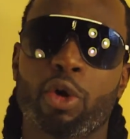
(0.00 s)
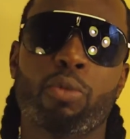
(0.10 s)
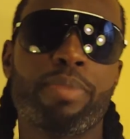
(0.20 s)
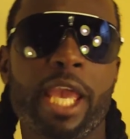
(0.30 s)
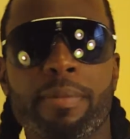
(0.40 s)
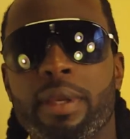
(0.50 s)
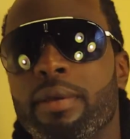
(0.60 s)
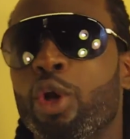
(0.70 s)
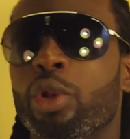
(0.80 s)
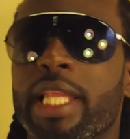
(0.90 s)
Oh baby,
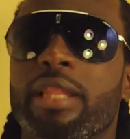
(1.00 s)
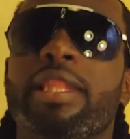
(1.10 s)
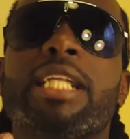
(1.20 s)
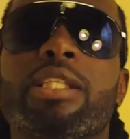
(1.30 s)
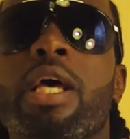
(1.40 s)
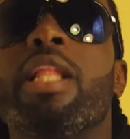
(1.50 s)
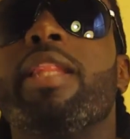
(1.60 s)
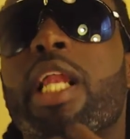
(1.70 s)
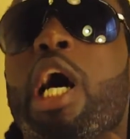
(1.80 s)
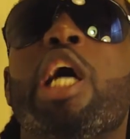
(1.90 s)
you know,
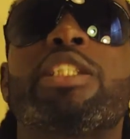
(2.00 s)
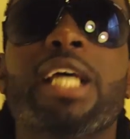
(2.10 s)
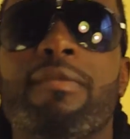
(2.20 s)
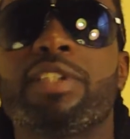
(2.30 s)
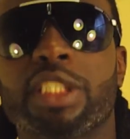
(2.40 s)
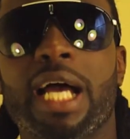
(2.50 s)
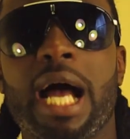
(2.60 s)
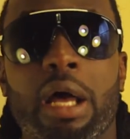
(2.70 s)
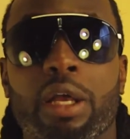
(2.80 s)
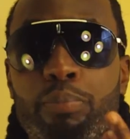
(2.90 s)
let us have a
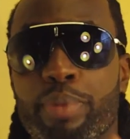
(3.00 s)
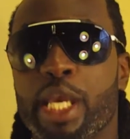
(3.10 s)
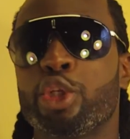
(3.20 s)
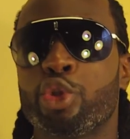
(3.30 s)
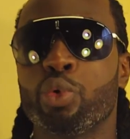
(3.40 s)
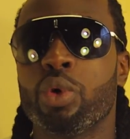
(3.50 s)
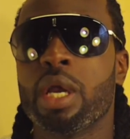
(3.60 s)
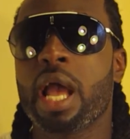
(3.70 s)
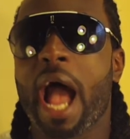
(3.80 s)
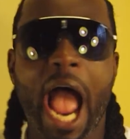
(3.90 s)
child, compared to